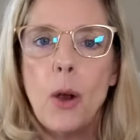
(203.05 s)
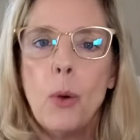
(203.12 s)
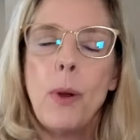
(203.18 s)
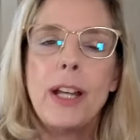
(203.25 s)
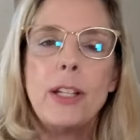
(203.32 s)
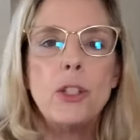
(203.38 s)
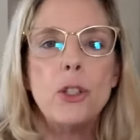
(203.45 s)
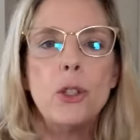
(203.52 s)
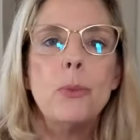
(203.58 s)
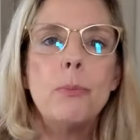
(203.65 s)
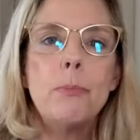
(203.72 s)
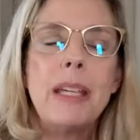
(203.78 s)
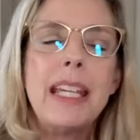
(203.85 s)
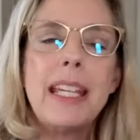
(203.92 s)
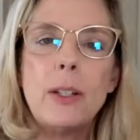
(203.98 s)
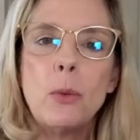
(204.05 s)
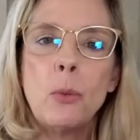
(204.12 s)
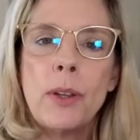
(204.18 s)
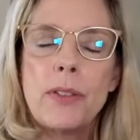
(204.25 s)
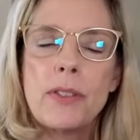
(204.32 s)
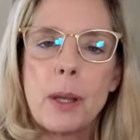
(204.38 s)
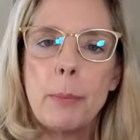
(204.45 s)
When you
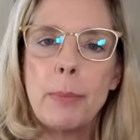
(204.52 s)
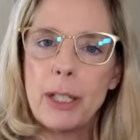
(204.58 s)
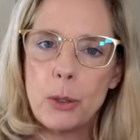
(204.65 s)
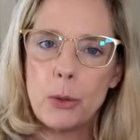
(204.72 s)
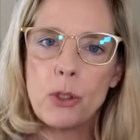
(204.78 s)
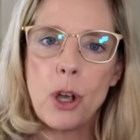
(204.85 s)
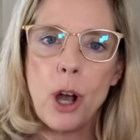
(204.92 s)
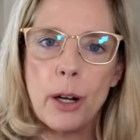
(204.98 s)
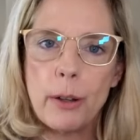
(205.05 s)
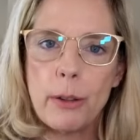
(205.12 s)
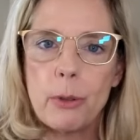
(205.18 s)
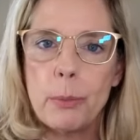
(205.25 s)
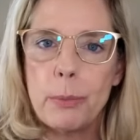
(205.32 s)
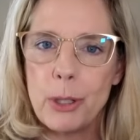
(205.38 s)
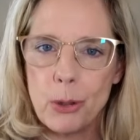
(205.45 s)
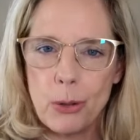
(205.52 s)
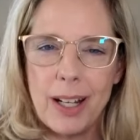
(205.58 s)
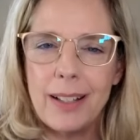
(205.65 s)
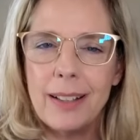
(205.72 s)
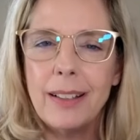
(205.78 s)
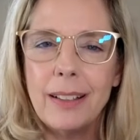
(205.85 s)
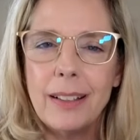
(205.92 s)
meet with somebody who's gone through
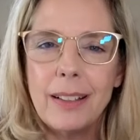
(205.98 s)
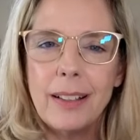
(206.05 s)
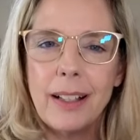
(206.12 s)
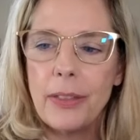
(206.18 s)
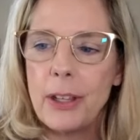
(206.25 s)
betrayal,